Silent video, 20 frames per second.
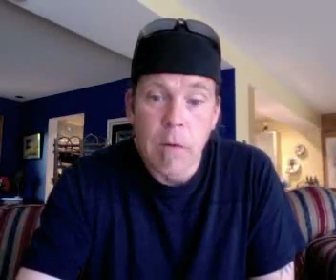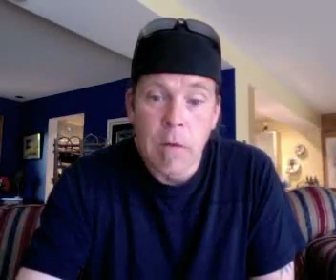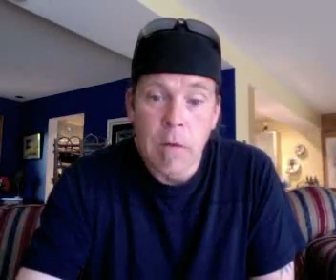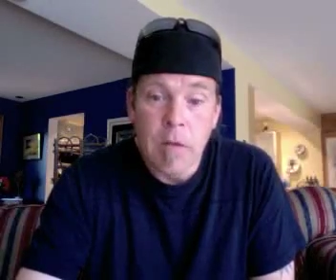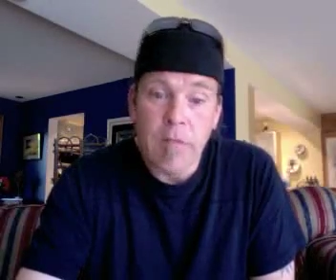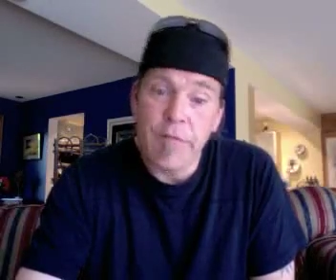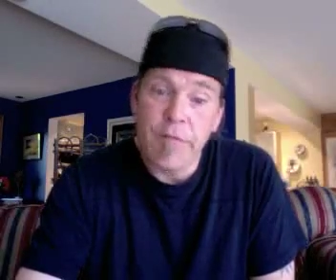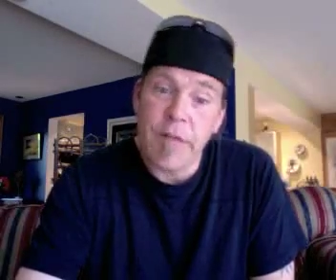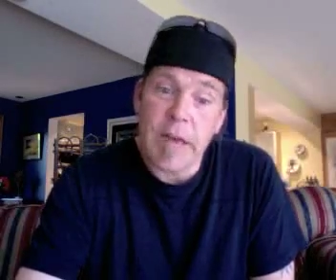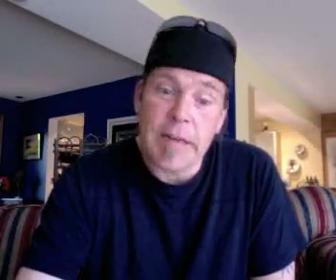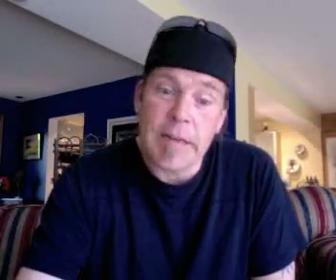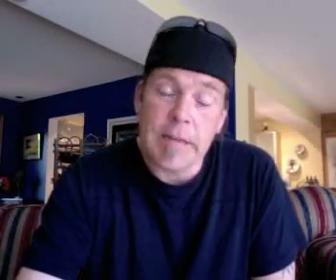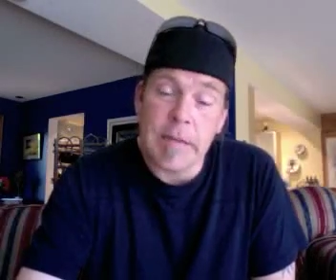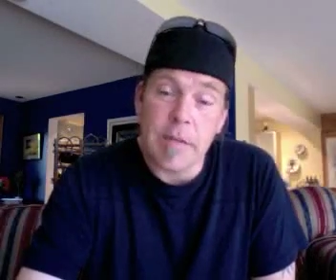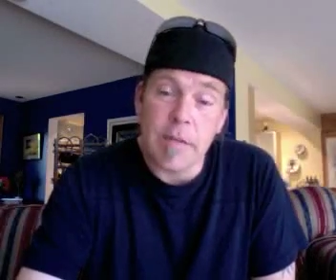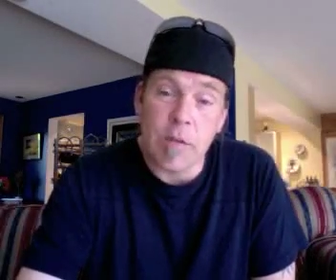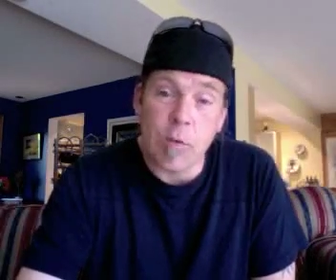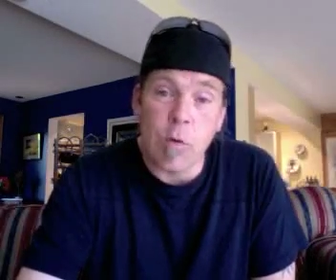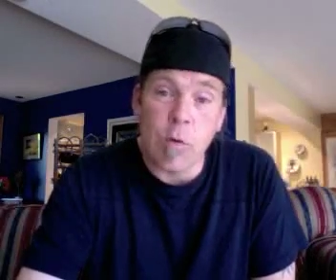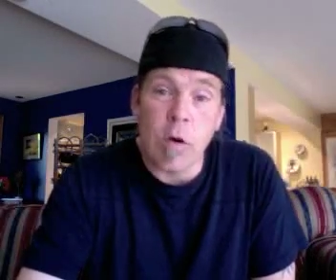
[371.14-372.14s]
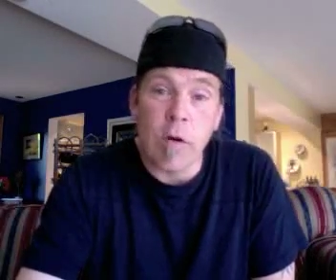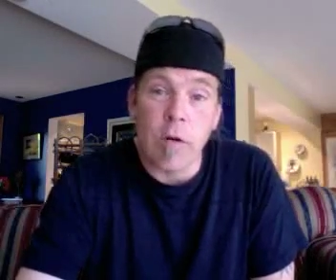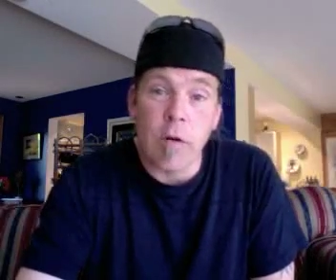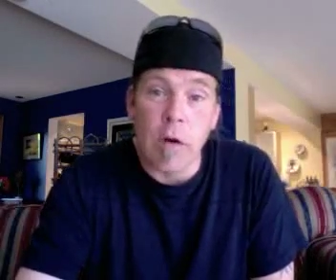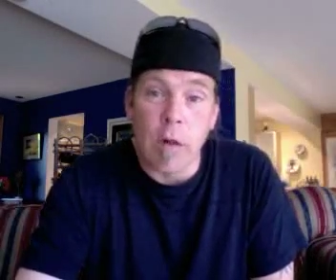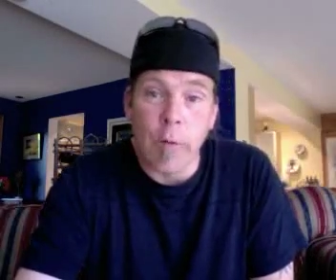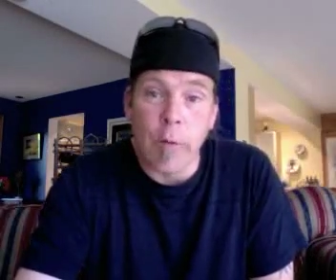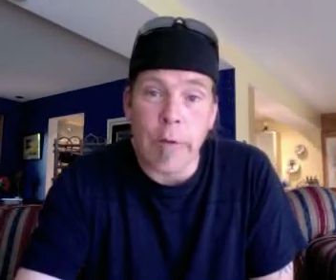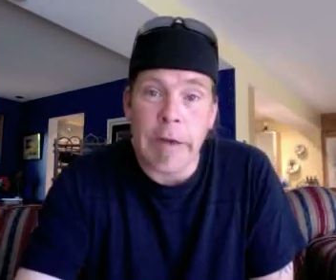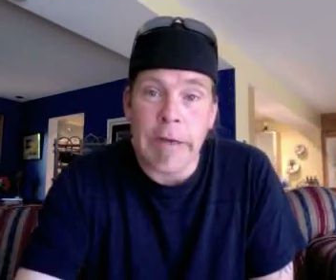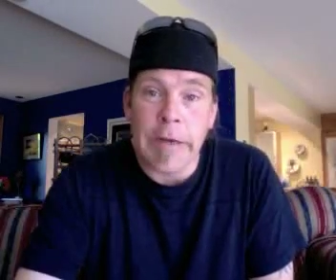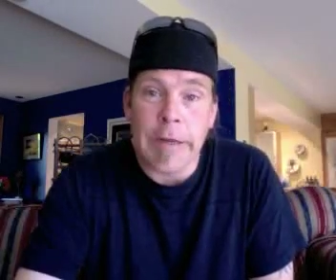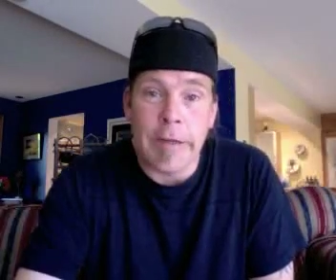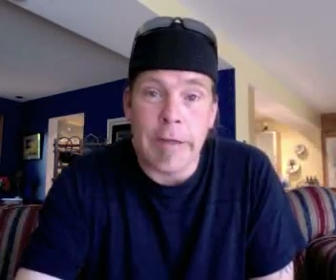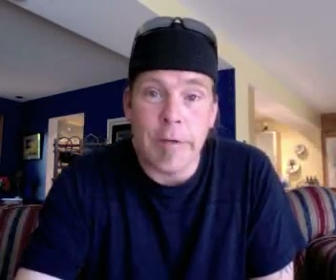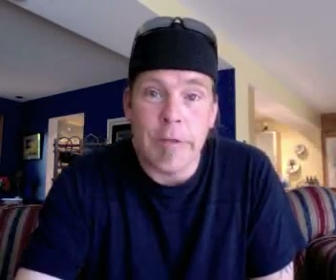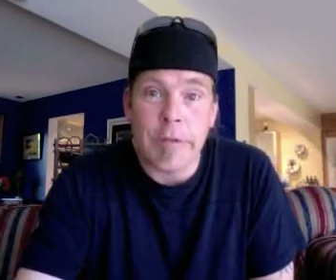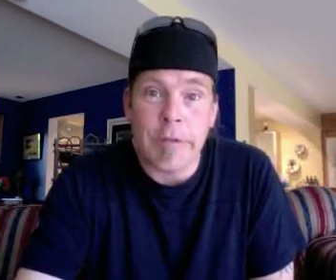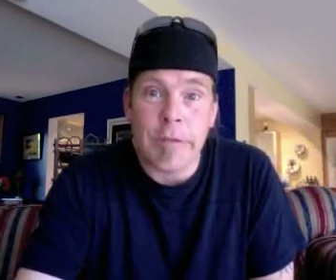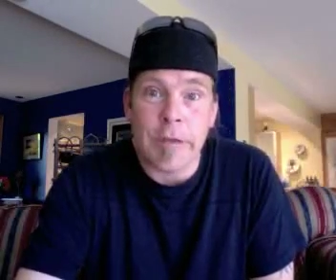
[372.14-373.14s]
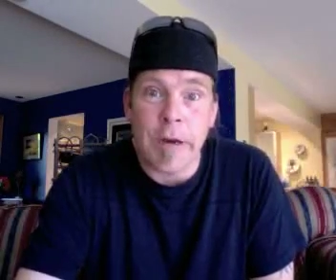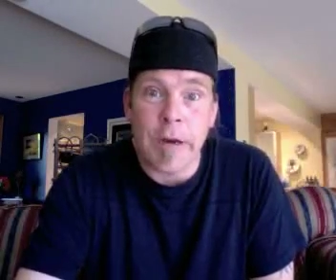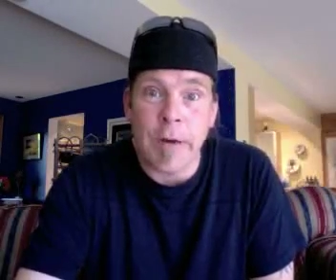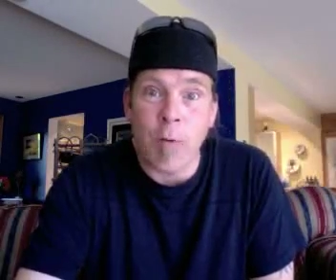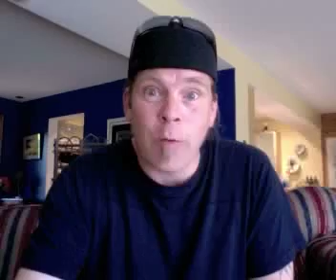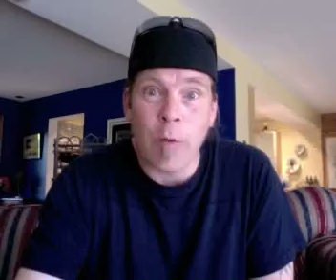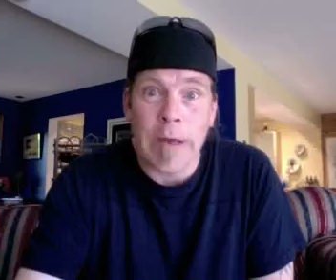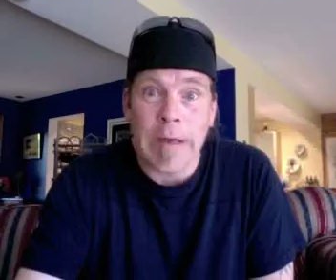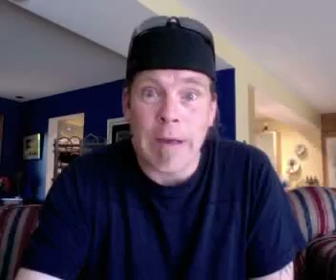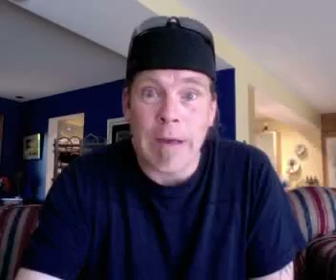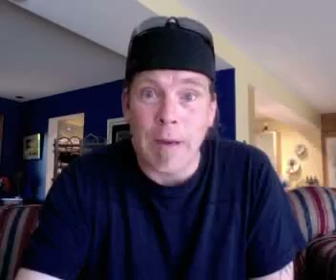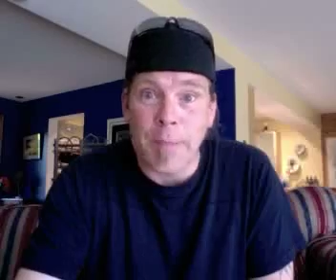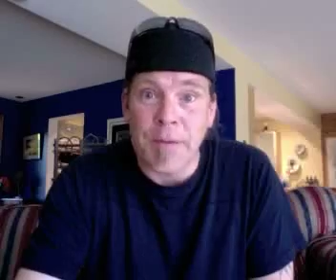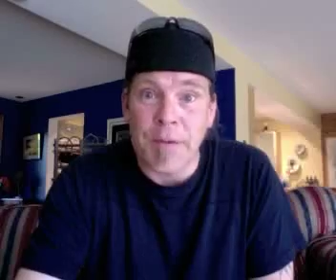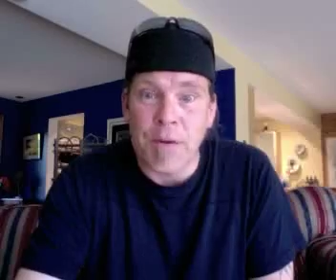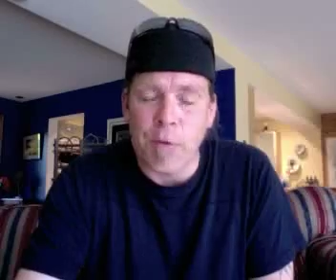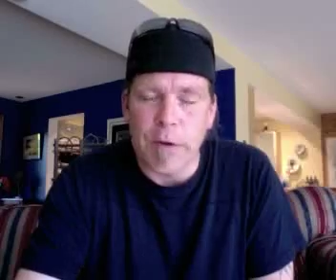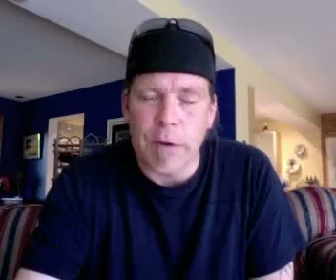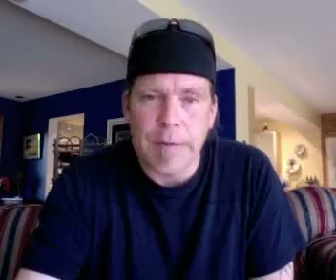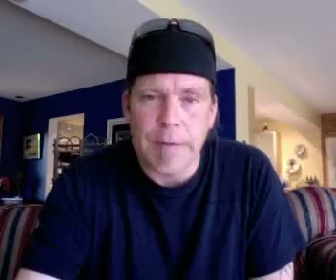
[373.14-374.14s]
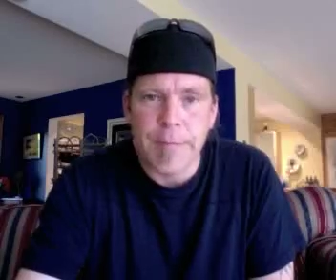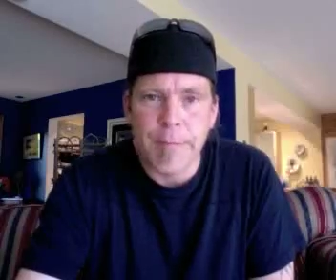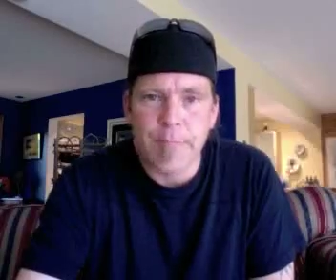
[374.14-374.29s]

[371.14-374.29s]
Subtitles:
Fact is, you are already. You just got to wake up to it.